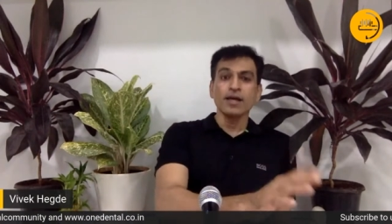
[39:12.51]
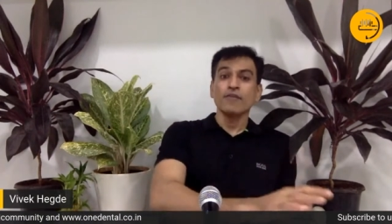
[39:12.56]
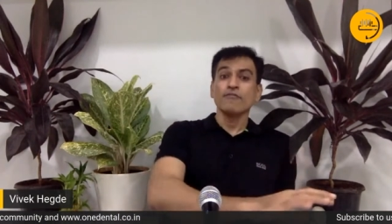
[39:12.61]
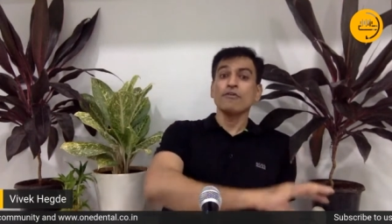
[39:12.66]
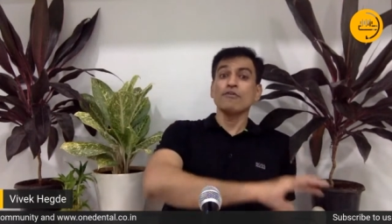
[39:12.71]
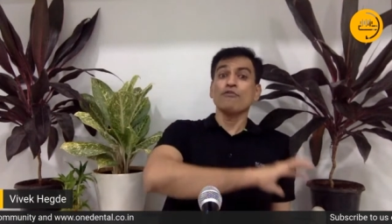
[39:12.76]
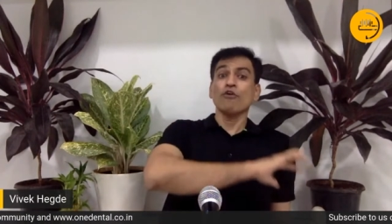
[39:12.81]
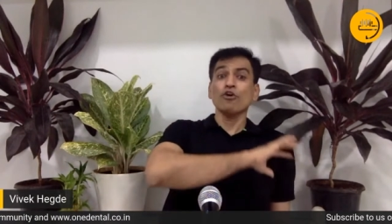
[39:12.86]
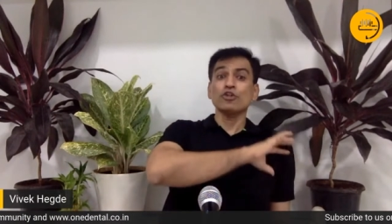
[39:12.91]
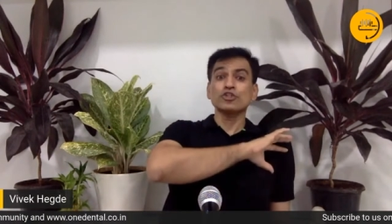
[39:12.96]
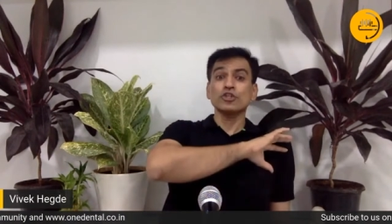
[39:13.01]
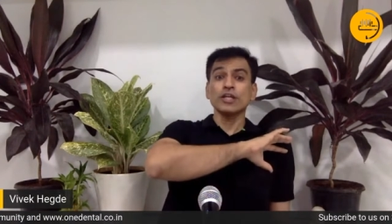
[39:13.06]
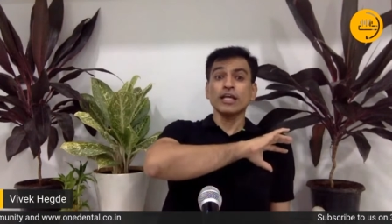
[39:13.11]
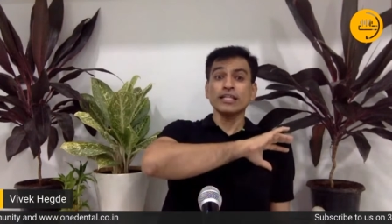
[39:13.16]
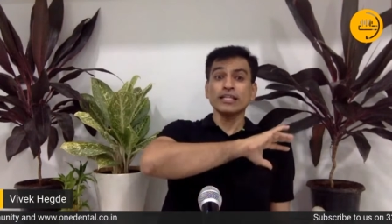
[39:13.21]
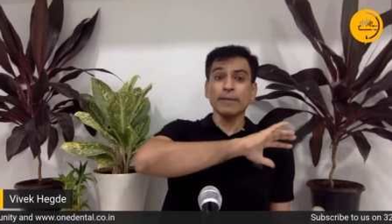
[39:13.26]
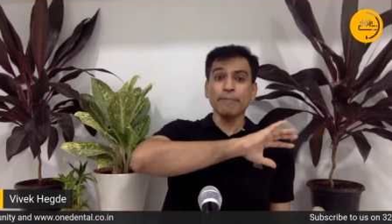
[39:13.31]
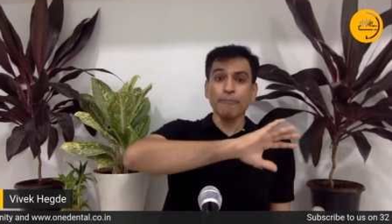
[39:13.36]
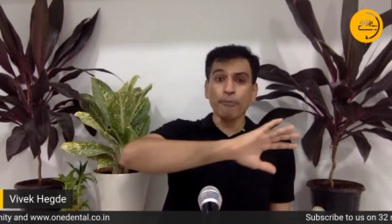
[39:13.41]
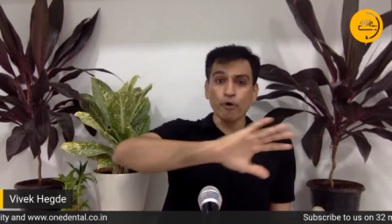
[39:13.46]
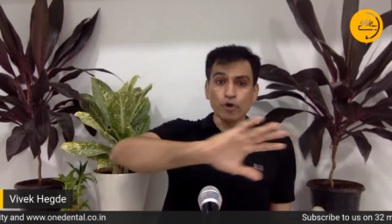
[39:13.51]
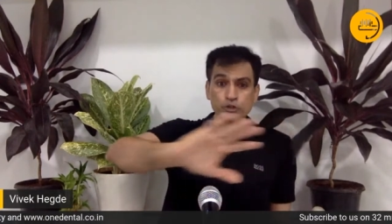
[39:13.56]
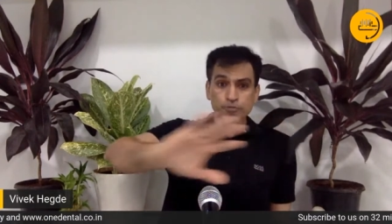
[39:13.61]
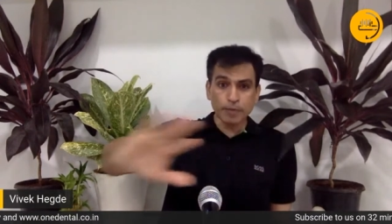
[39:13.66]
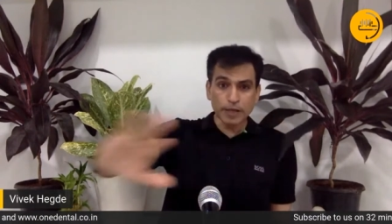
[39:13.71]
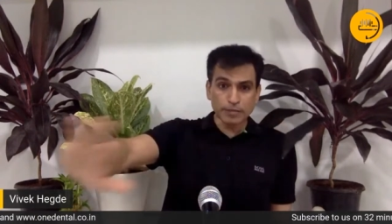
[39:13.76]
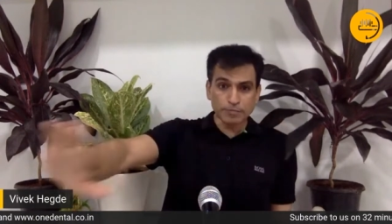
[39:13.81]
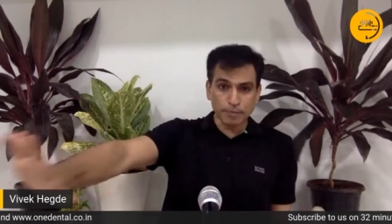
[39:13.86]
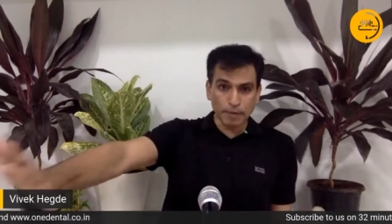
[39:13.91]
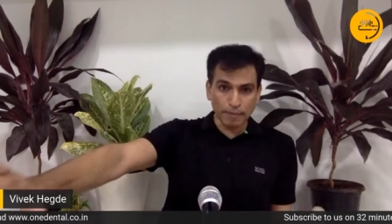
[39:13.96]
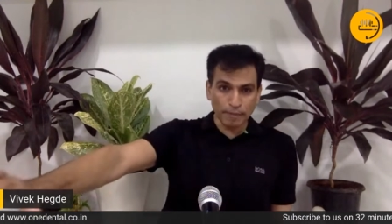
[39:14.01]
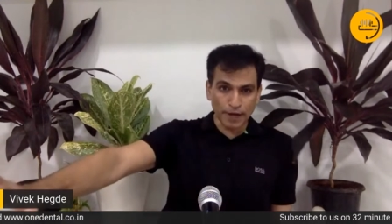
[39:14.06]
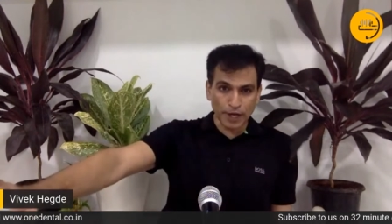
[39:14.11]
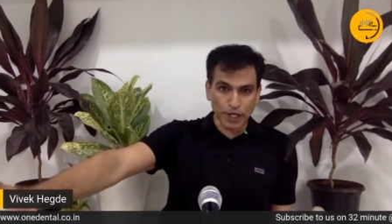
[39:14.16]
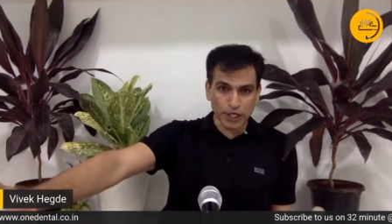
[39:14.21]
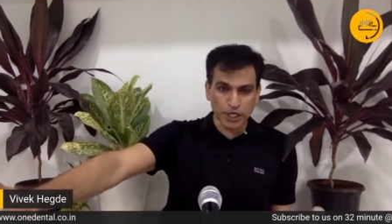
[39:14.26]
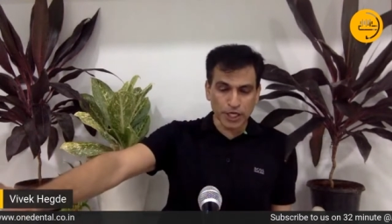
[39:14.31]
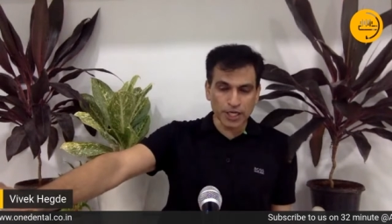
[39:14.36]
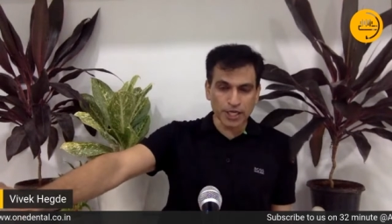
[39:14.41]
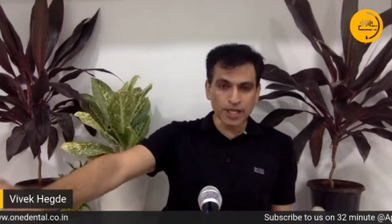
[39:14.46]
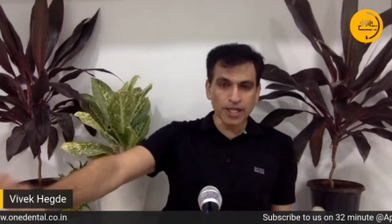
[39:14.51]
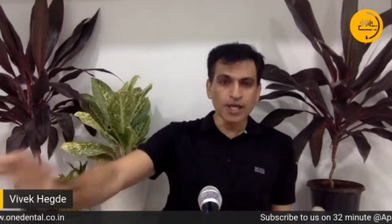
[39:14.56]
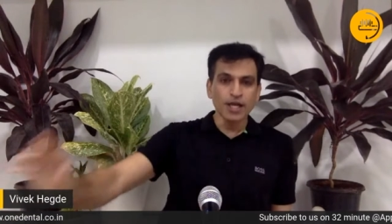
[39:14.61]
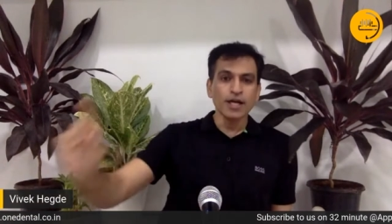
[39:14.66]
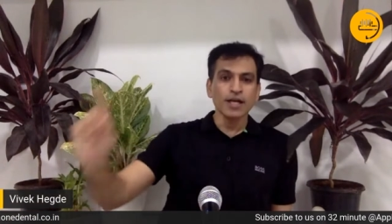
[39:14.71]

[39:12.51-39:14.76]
we've also done the post-space preparation.